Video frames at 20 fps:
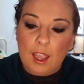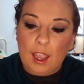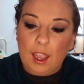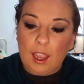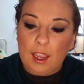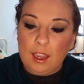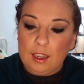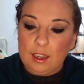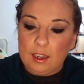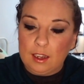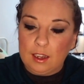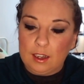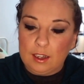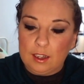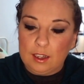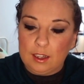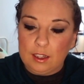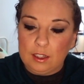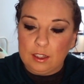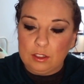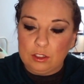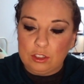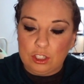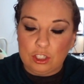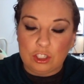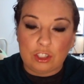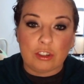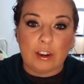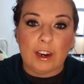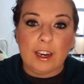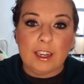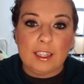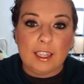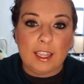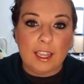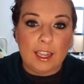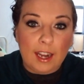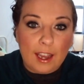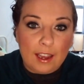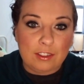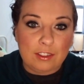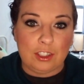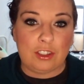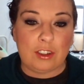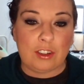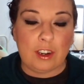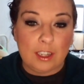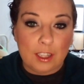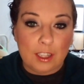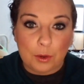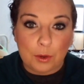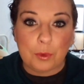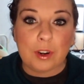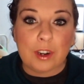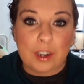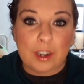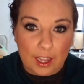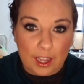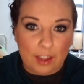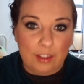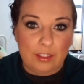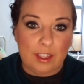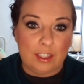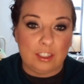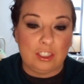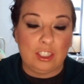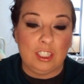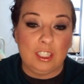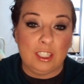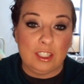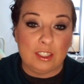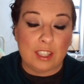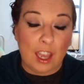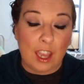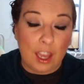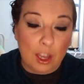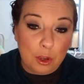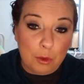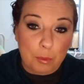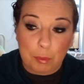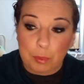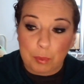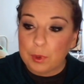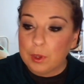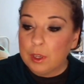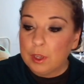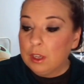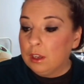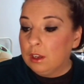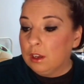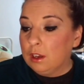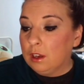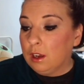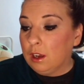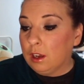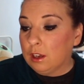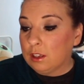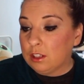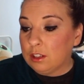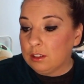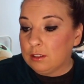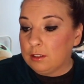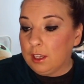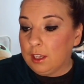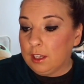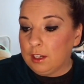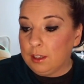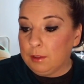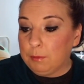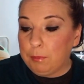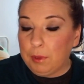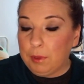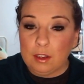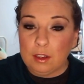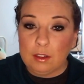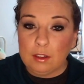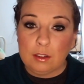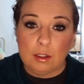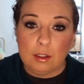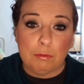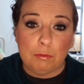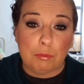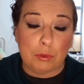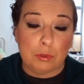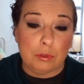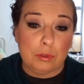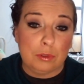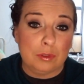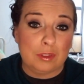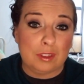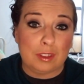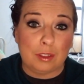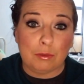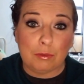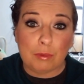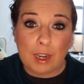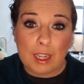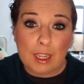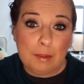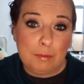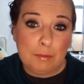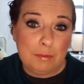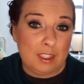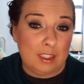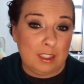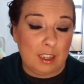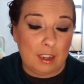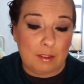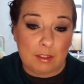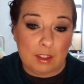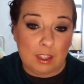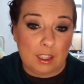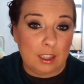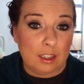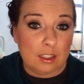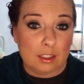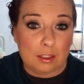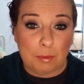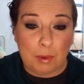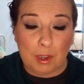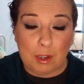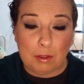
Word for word: and she's trying to get out. She's trying to get word out that she needs help. Uh, she's getting beaten and bruised and raped and everything else by